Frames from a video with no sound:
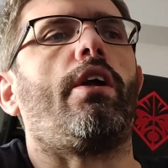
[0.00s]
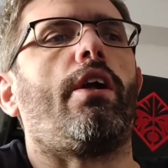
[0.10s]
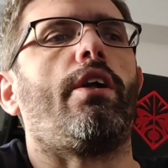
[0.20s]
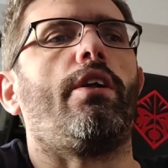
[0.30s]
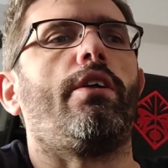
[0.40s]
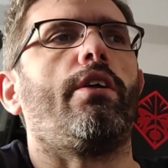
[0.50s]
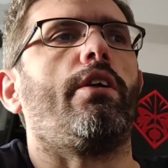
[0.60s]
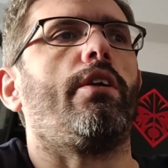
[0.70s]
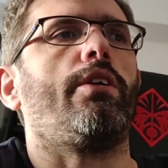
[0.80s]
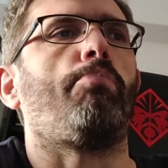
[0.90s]
are in the,
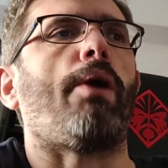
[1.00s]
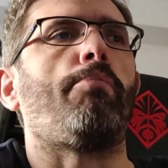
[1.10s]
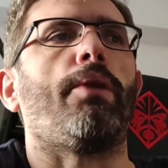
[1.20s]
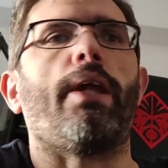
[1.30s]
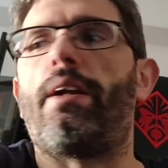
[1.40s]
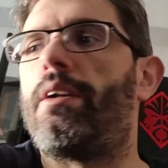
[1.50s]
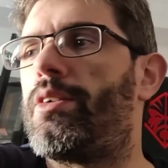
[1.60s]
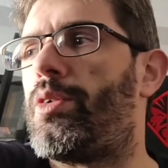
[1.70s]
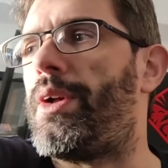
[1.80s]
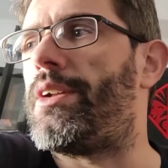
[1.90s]
the pipeline
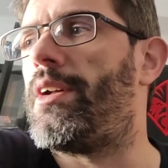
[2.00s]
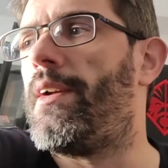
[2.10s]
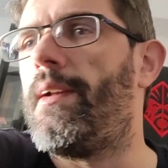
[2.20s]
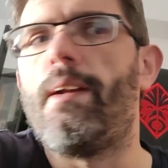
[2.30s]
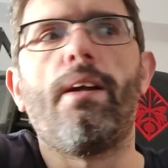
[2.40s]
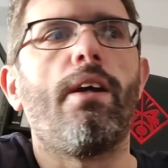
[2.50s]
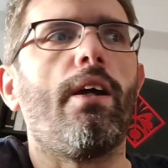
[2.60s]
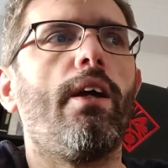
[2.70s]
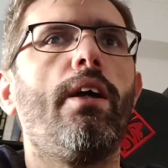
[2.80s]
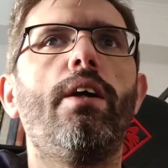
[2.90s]
to read.
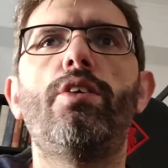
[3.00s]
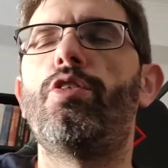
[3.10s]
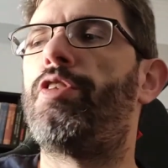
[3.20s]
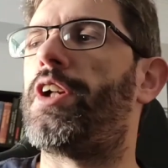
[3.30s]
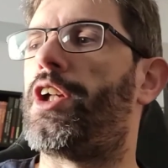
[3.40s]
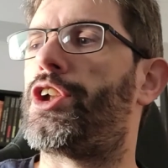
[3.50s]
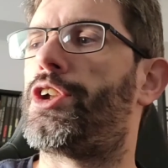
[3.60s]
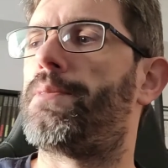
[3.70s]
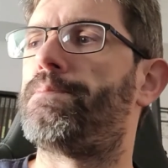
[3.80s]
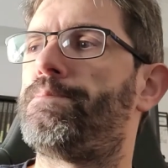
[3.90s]
Uh, to finish,